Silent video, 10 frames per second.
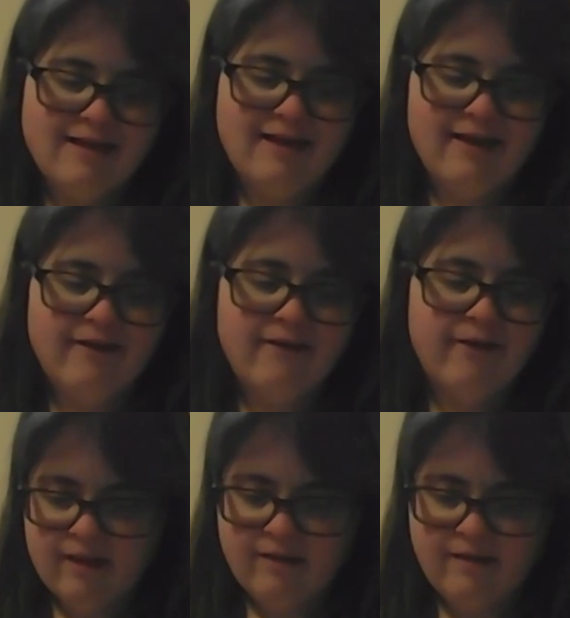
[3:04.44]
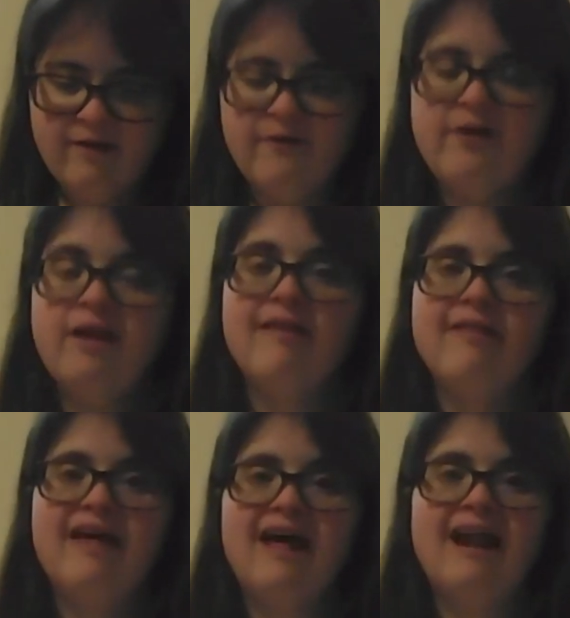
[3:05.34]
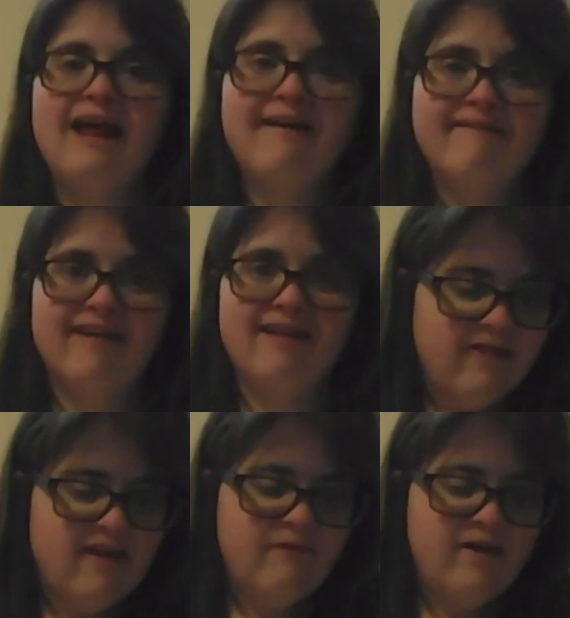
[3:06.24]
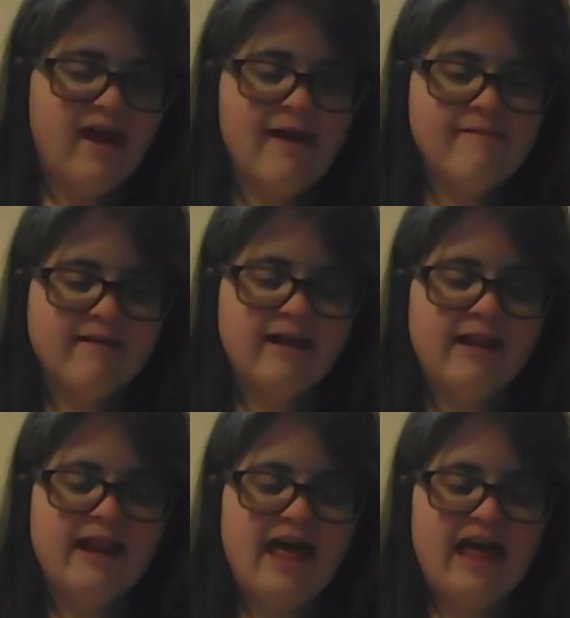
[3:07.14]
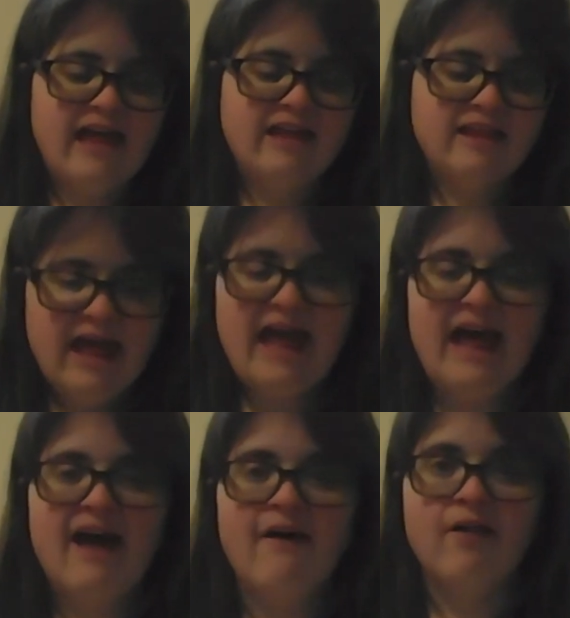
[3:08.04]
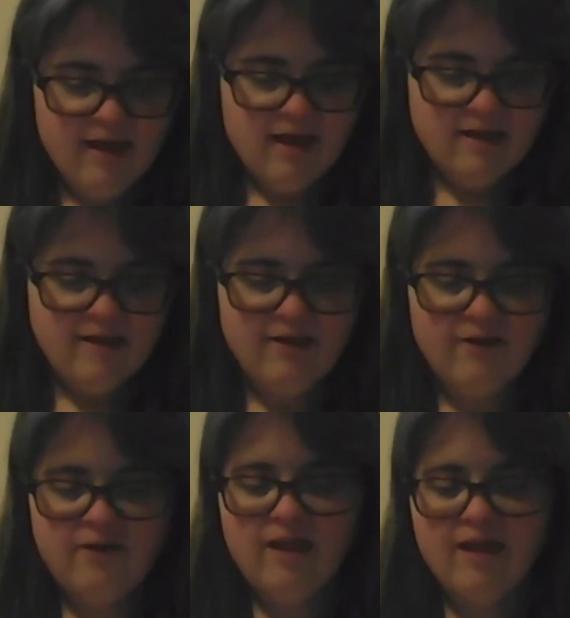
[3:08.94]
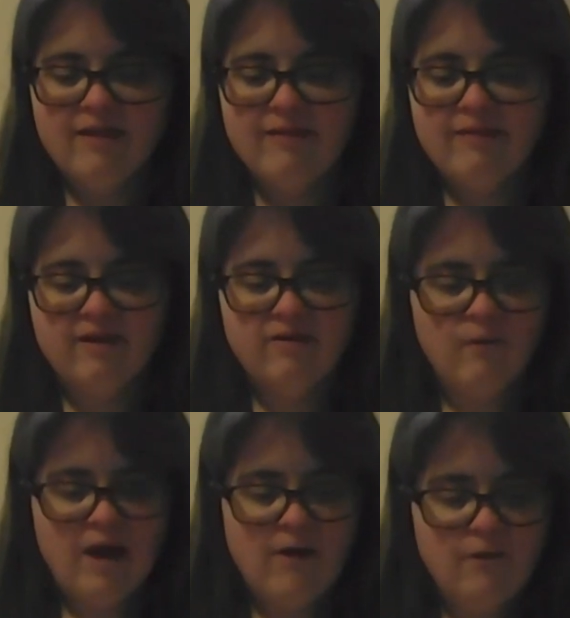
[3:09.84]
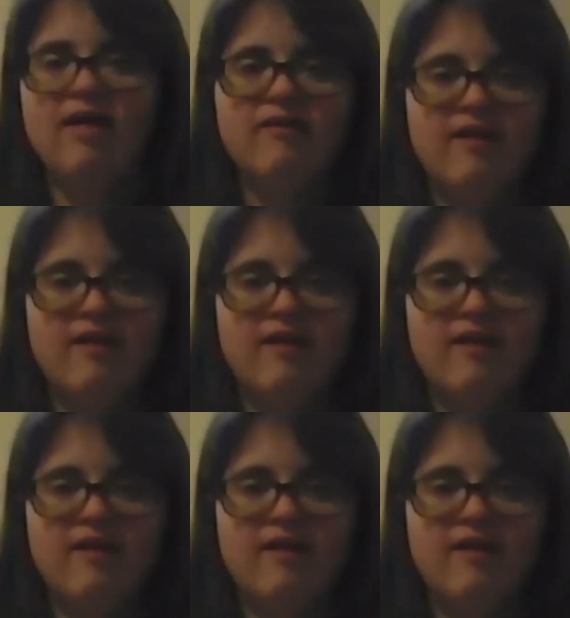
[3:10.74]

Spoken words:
June the 11th. Then we have Glenn L, June the 12th.